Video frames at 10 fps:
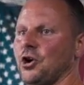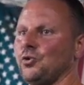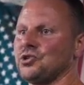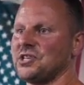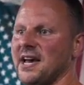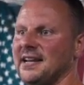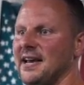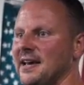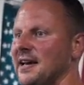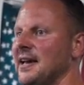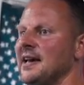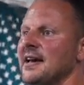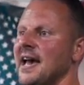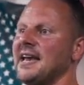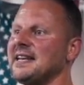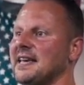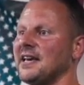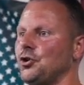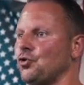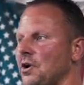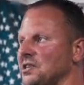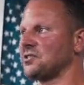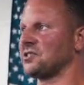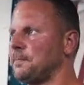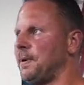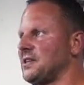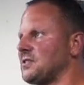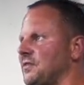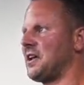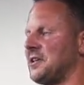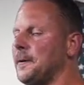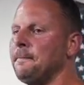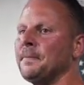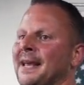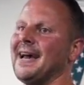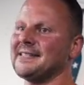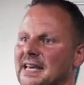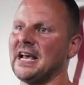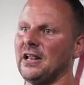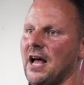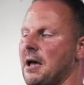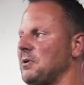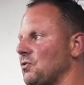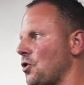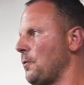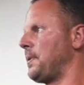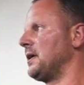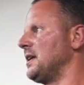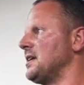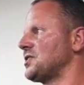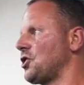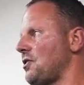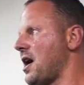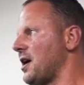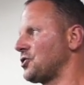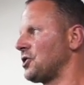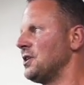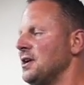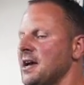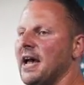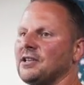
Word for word: coach said, any kid who wrestles in Pennsylvania has a climbing rope in his garage. Yeah, yeah.